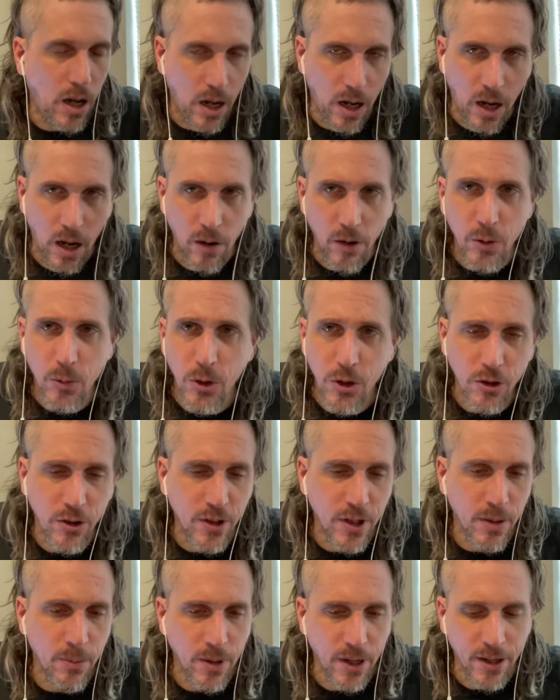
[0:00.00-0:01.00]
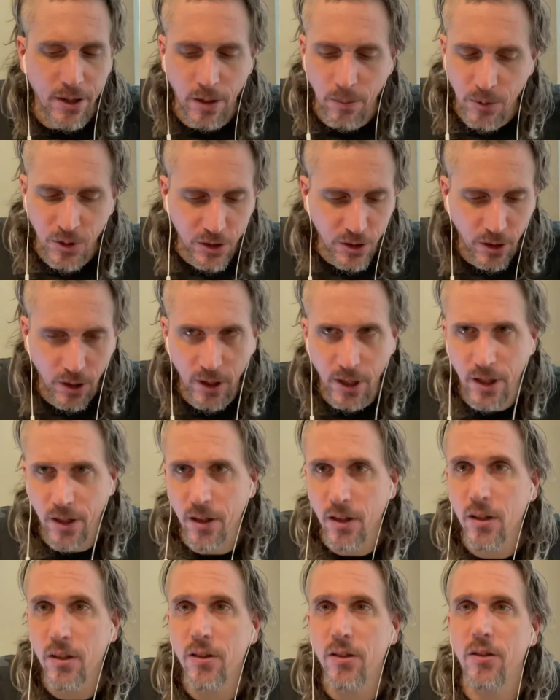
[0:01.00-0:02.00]
I always butcher his name. I'm sorry
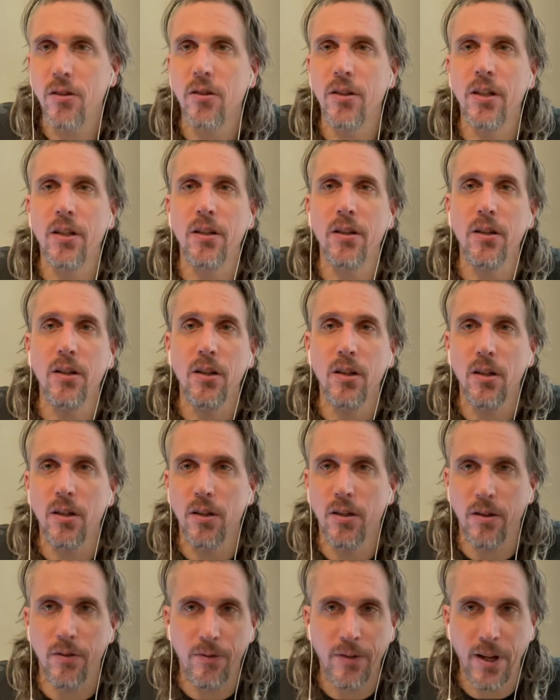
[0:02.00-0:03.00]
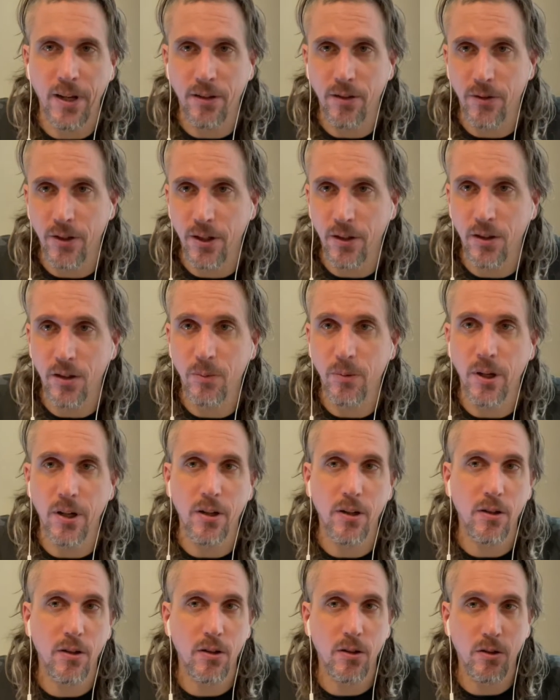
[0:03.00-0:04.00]
to any fans of his, but
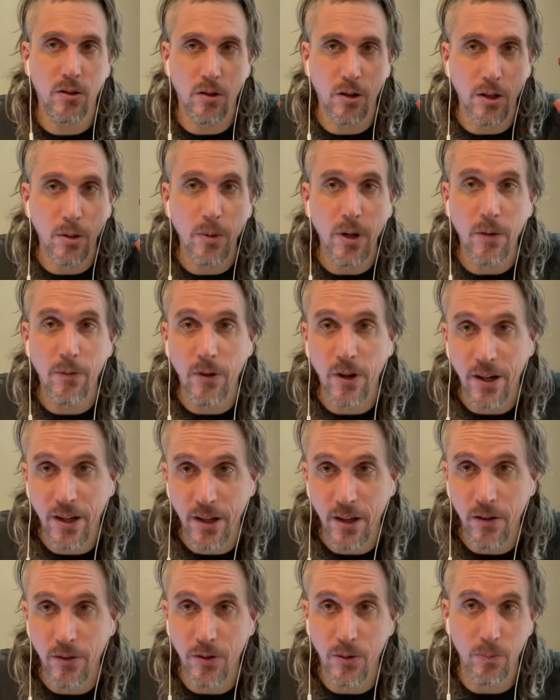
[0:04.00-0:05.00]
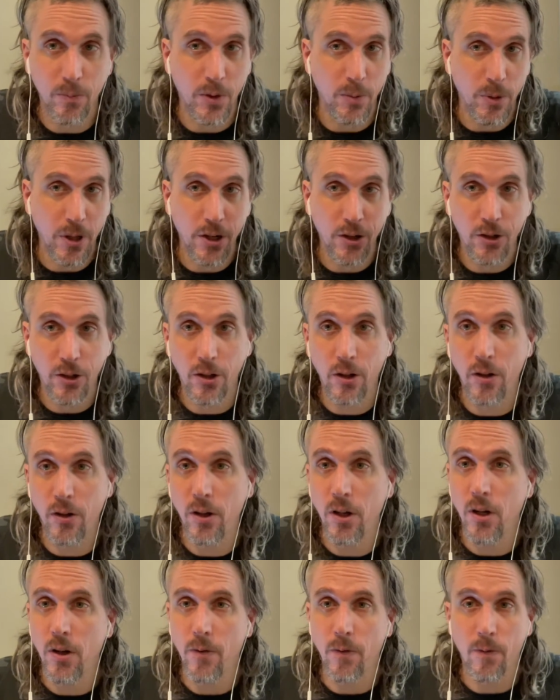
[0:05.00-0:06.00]
Kudratillo Abdukakhorov, the Punisher,
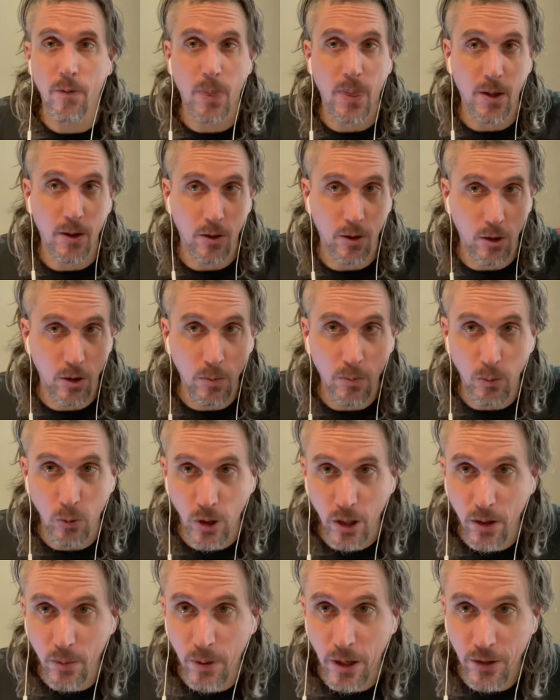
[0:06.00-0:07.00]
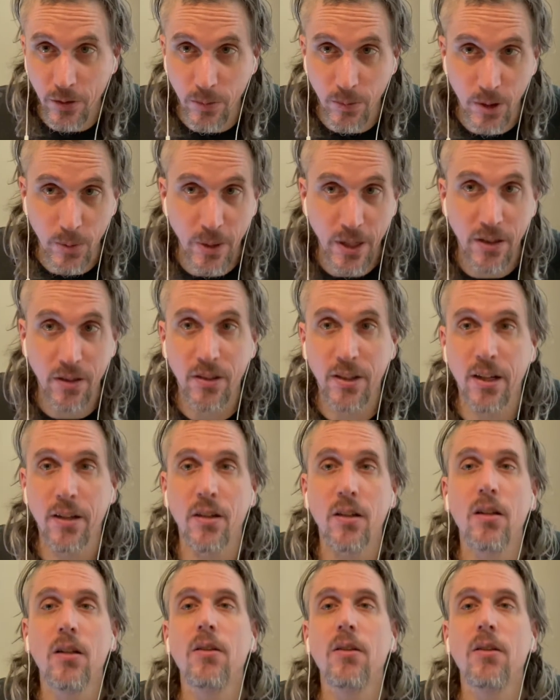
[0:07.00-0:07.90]
really good boxer from Uzbekistan.